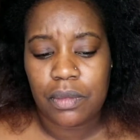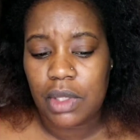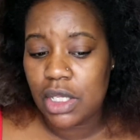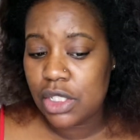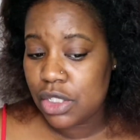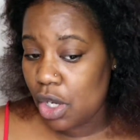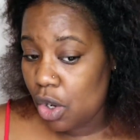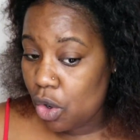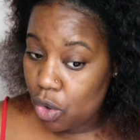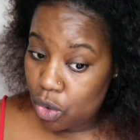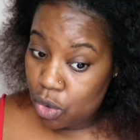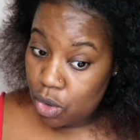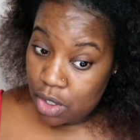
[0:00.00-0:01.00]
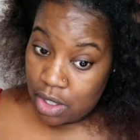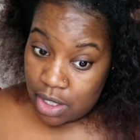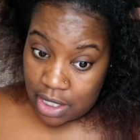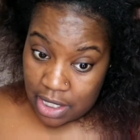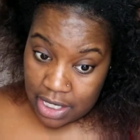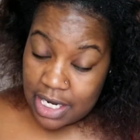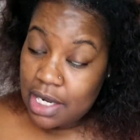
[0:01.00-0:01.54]
So
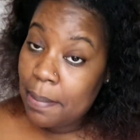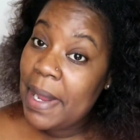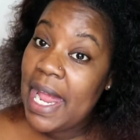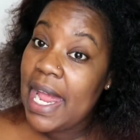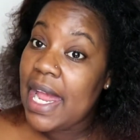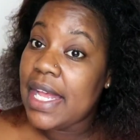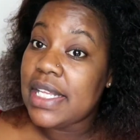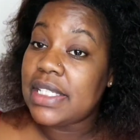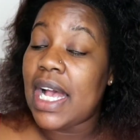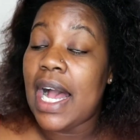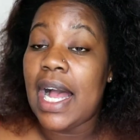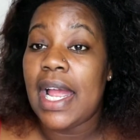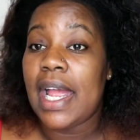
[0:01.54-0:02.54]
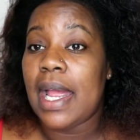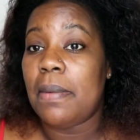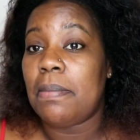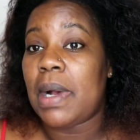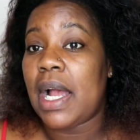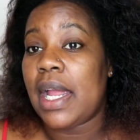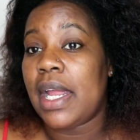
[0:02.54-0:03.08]
in the past I had
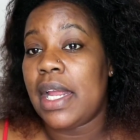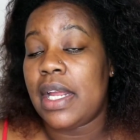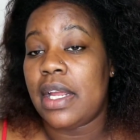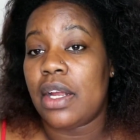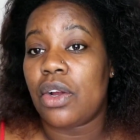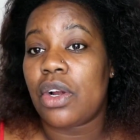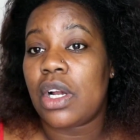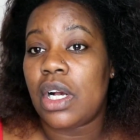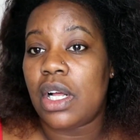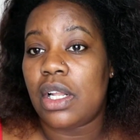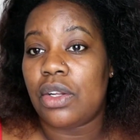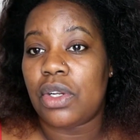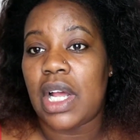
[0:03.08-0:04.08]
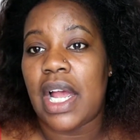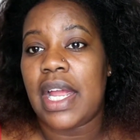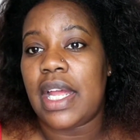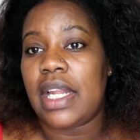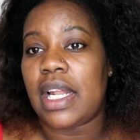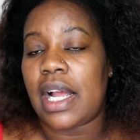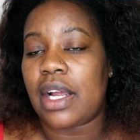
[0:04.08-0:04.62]
my hair colored. I
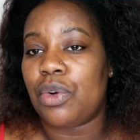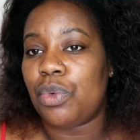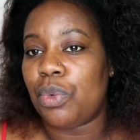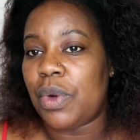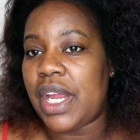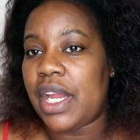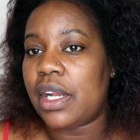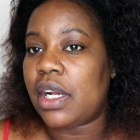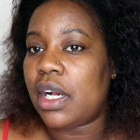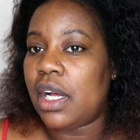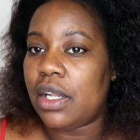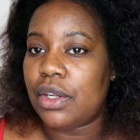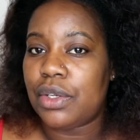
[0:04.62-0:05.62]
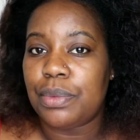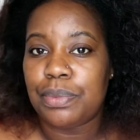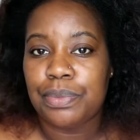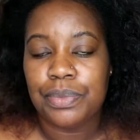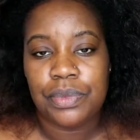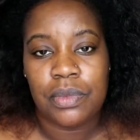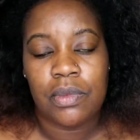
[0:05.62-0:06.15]
had like a red color,
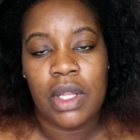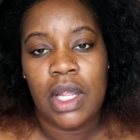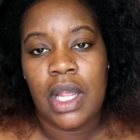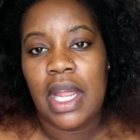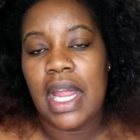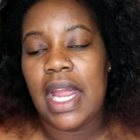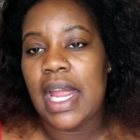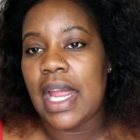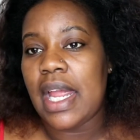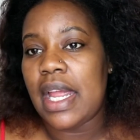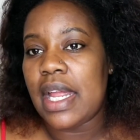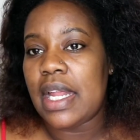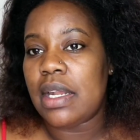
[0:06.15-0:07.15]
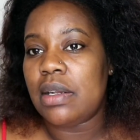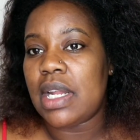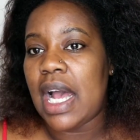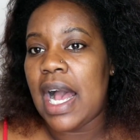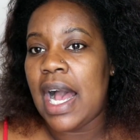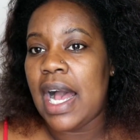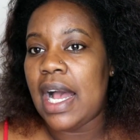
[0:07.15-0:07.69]
and
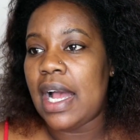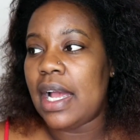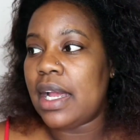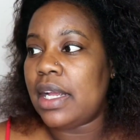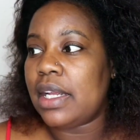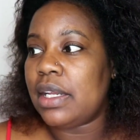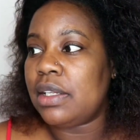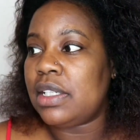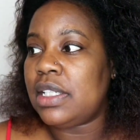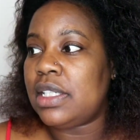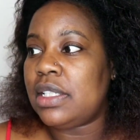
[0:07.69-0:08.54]
I